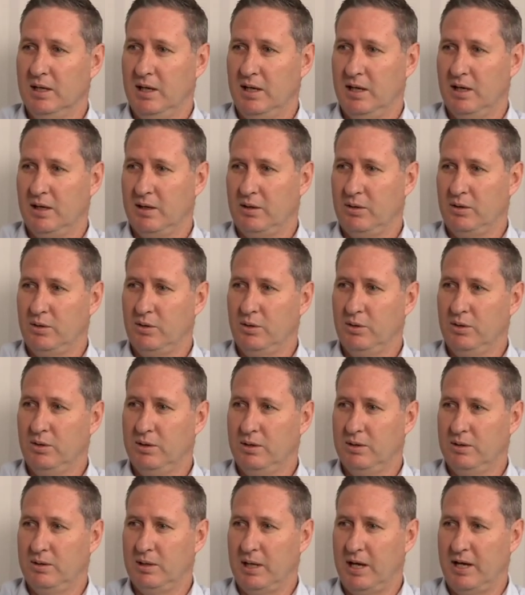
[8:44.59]
uh, good
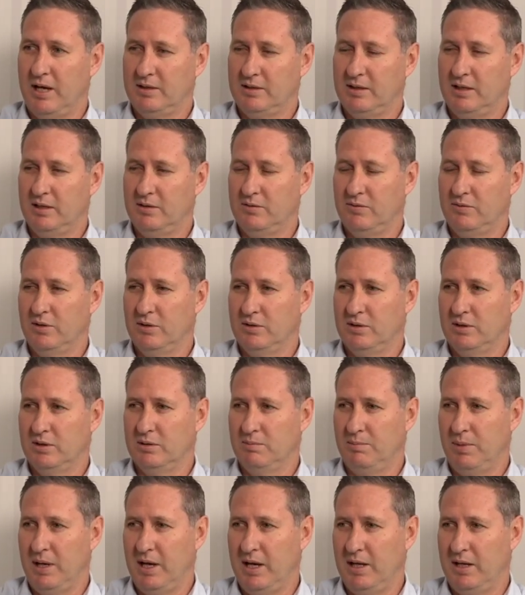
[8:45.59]
assets
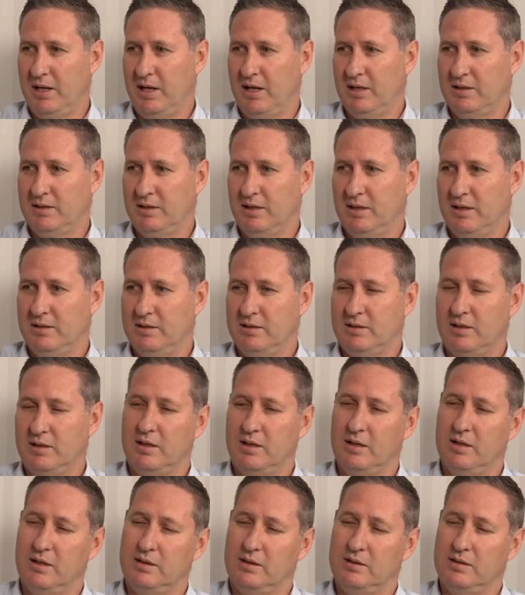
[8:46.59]
versus bad assets uh,
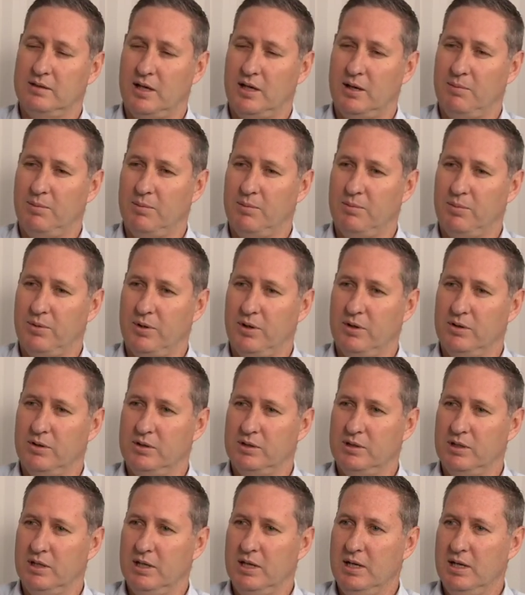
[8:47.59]
type
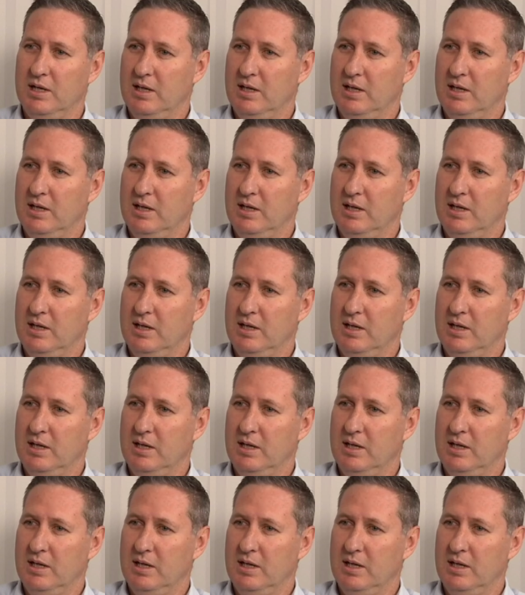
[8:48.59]
approach.